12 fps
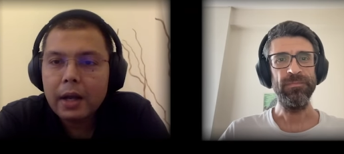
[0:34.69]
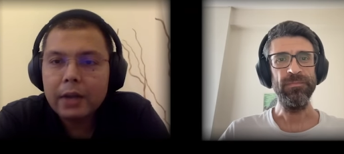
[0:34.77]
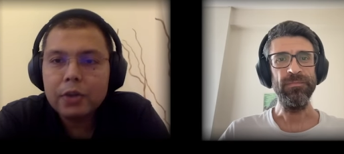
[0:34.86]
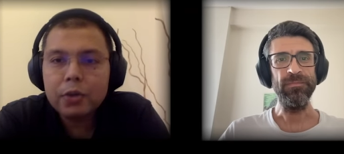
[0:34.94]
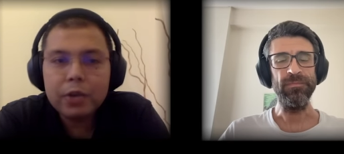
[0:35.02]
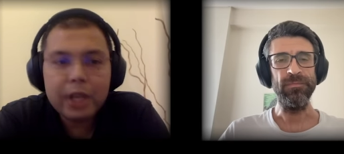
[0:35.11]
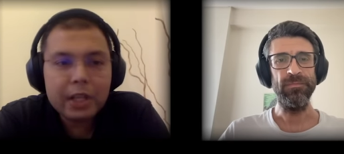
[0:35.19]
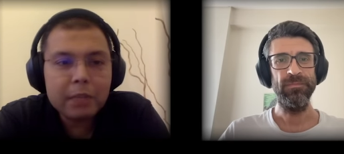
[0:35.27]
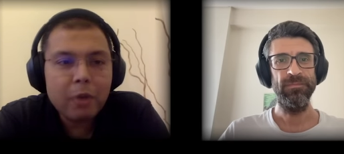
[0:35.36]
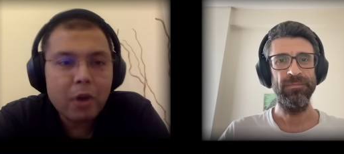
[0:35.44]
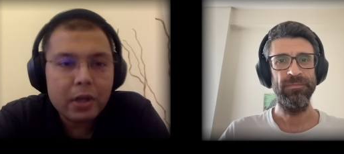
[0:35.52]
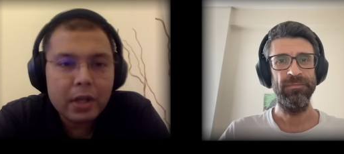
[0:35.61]
Speaker 1: Uh, and
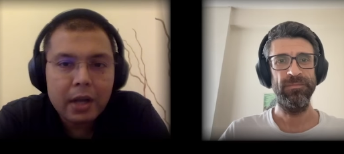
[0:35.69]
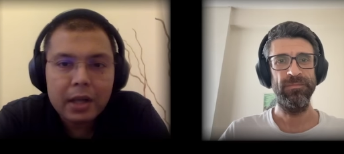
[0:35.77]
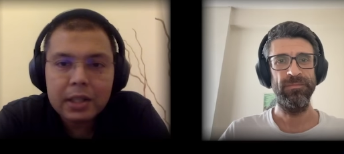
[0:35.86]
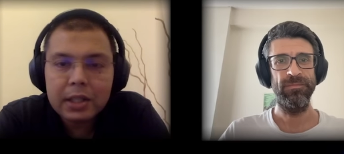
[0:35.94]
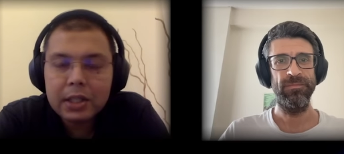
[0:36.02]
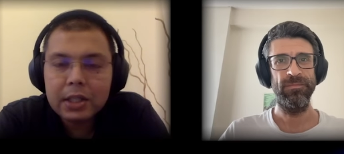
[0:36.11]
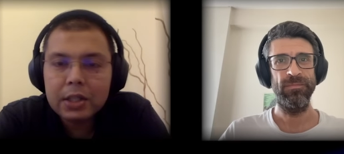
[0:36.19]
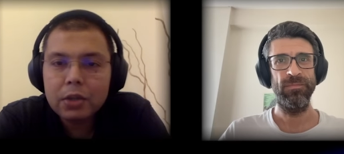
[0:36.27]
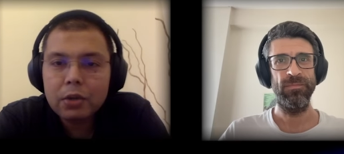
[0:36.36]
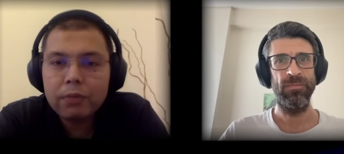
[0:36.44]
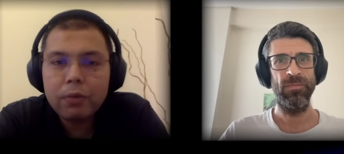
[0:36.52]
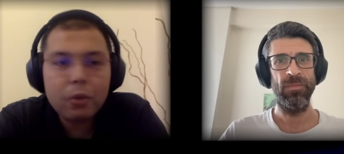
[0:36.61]
today's podcast
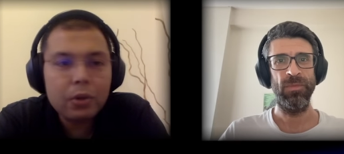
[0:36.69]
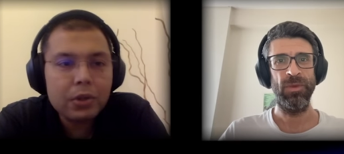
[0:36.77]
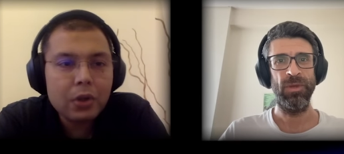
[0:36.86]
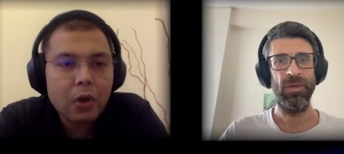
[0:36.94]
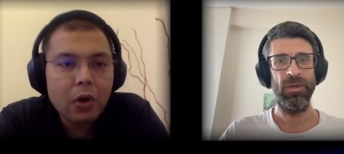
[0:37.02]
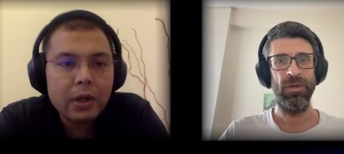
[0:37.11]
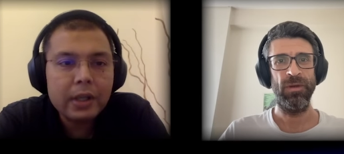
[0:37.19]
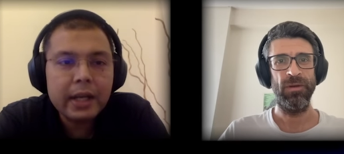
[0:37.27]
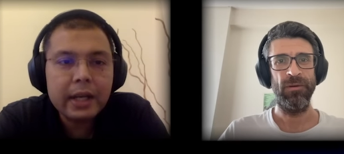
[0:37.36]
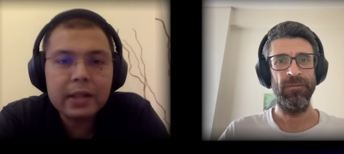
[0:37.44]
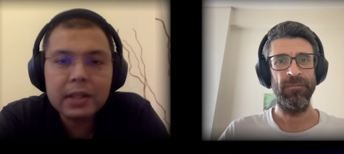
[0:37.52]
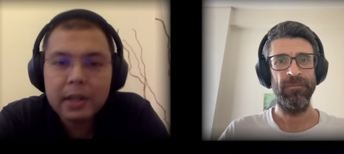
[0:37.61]
is going to focus
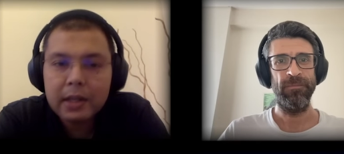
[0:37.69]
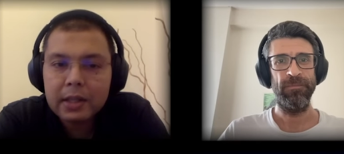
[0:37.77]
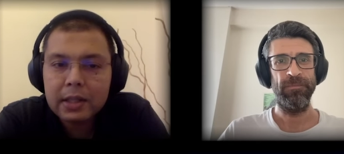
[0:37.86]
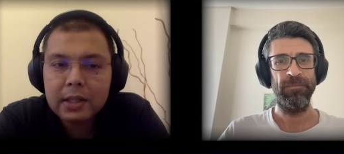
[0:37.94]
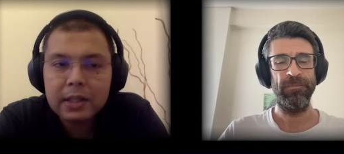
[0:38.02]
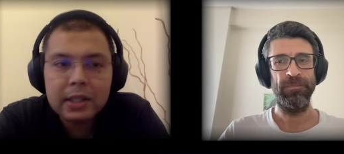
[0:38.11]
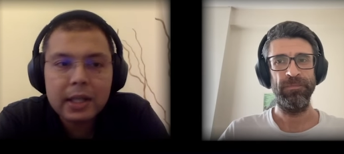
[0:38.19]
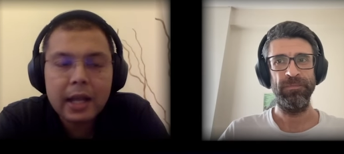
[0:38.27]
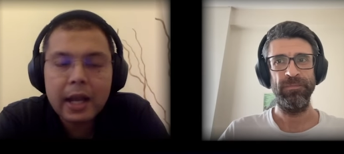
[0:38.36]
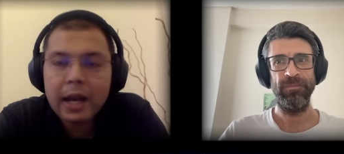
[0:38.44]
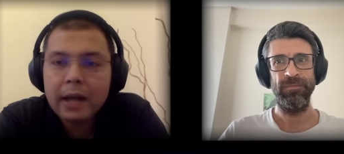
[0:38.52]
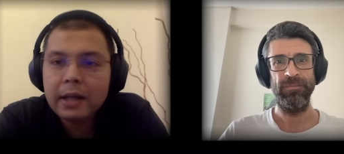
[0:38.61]
on data
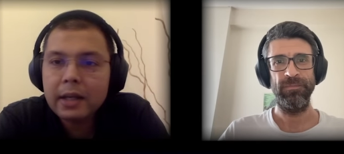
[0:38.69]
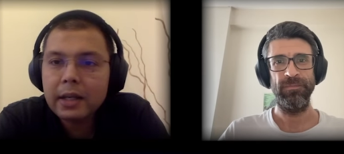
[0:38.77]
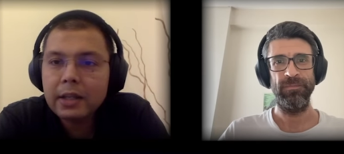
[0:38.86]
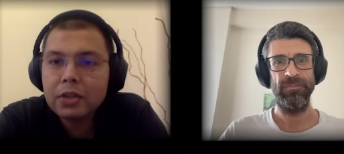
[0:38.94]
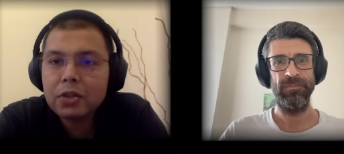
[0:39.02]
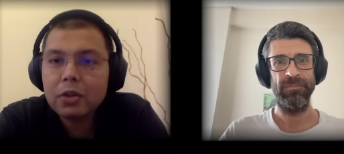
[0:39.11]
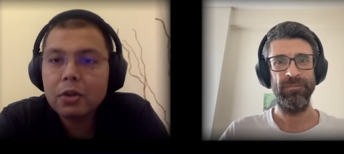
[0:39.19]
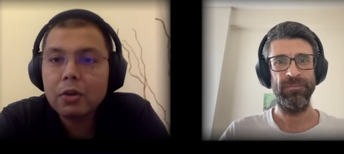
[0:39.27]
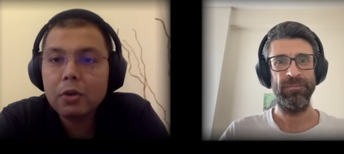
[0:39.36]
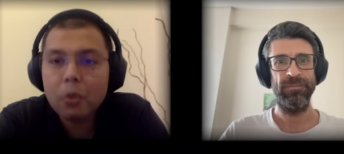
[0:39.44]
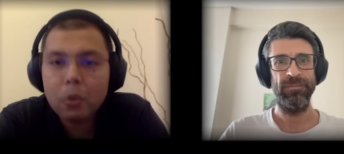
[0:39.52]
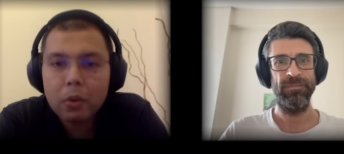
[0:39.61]
sciences and its
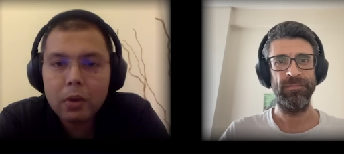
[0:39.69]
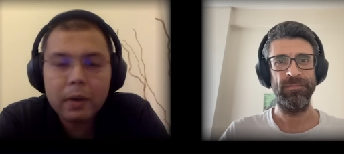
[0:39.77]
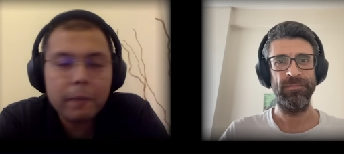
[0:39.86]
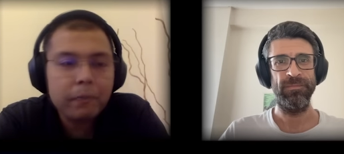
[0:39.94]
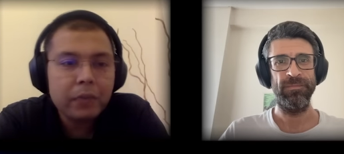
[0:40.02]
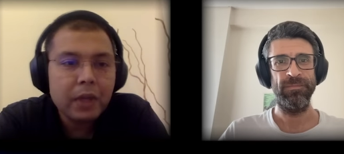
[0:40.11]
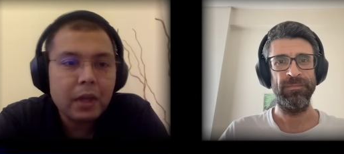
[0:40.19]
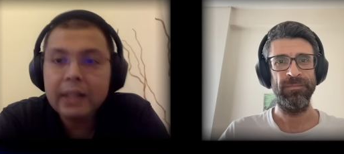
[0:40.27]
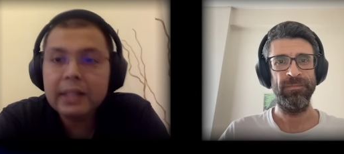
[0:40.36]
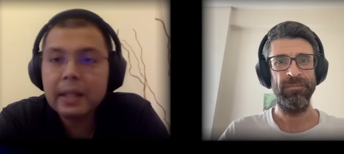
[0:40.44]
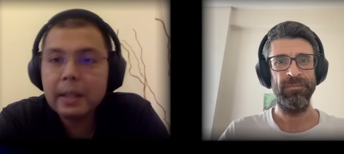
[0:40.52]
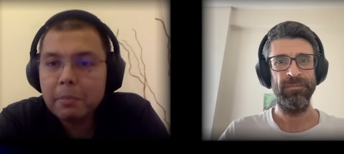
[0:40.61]
role
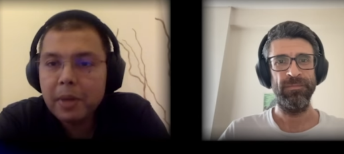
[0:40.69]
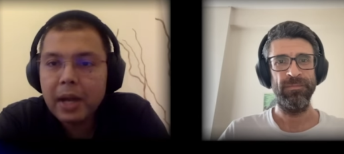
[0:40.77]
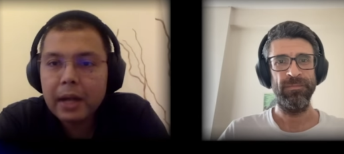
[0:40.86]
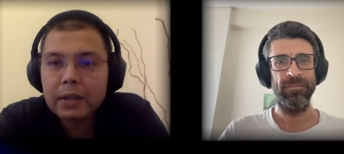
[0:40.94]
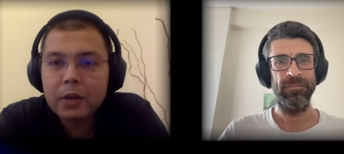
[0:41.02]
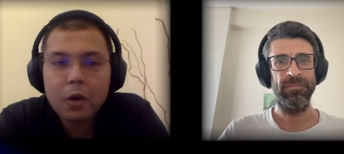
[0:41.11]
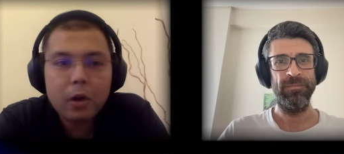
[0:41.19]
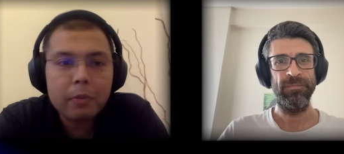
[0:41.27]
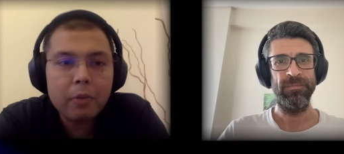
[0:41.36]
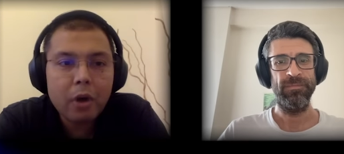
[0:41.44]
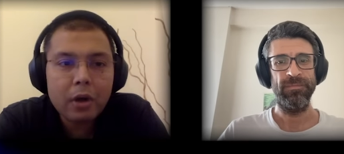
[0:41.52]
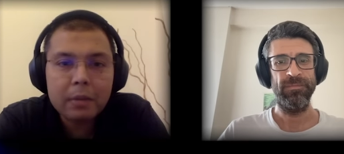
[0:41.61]
and its
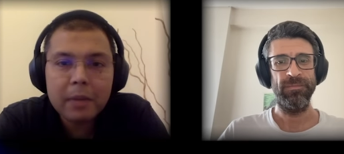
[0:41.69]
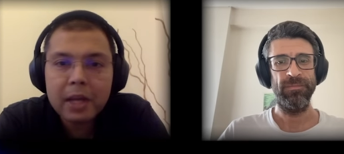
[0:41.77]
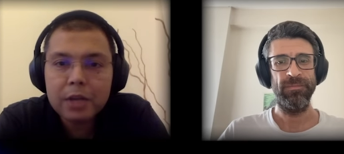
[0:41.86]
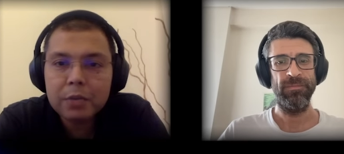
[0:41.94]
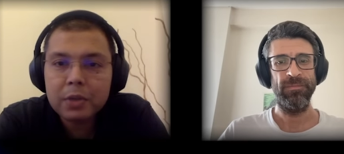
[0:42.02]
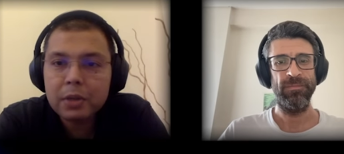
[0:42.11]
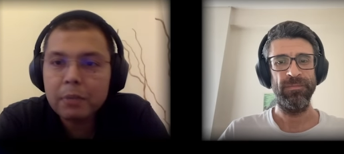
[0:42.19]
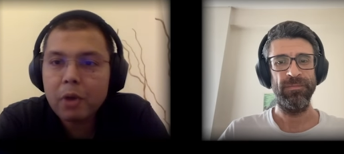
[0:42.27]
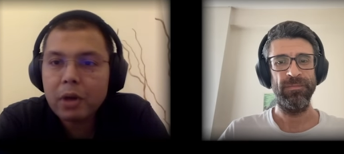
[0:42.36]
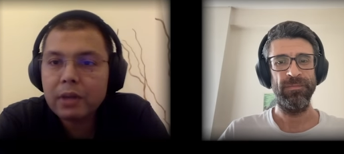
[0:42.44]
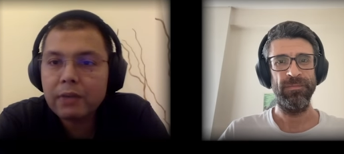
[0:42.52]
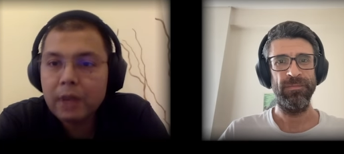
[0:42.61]
impact on product
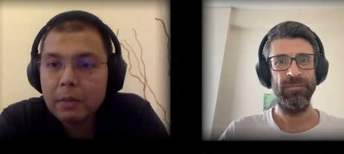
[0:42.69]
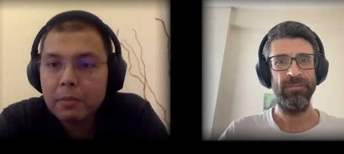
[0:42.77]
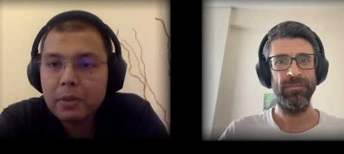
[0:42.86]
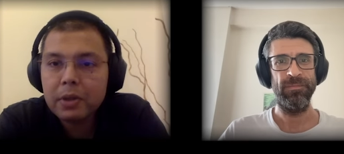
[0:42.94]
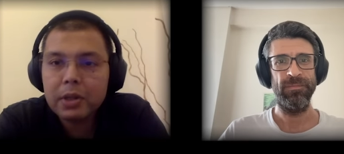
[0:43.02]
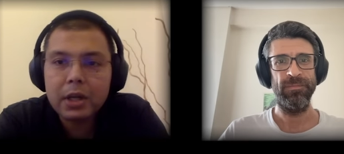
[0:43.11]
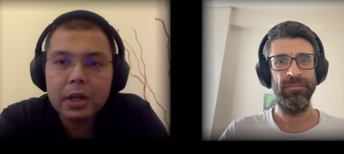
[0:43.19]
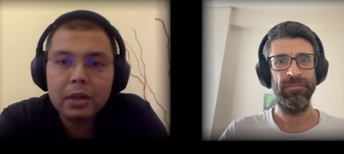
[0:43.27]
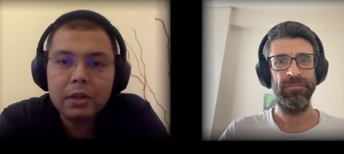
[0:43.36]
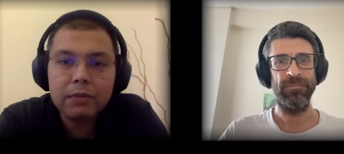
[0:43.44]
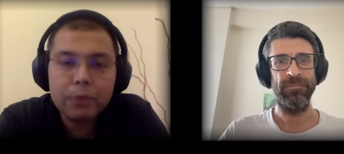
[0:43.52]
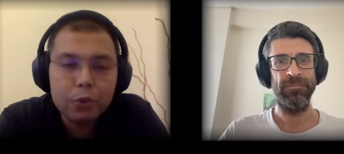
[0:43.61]
management and product
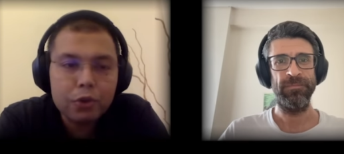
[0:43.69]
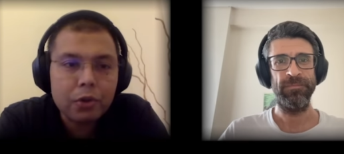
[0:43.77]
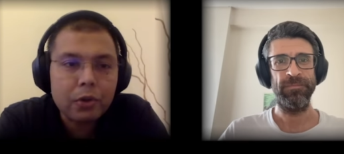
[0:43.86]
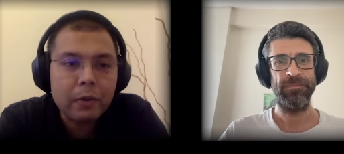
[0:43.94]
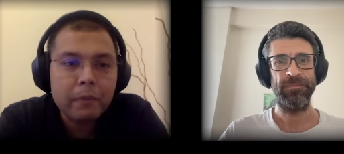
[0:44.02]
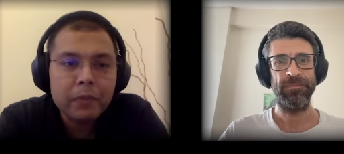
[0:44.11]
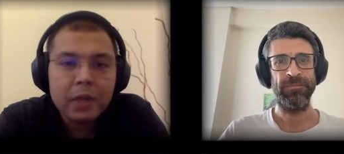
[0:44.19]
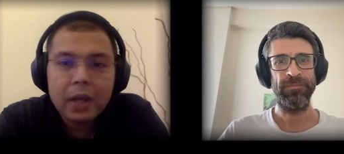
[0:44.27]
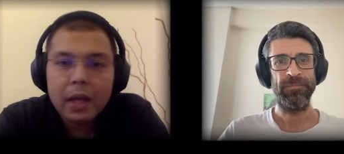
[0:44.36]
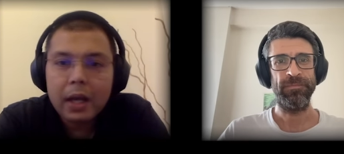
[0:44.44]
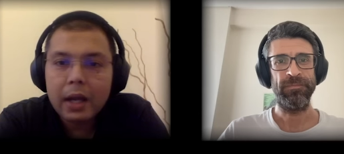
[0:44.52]
development in the future.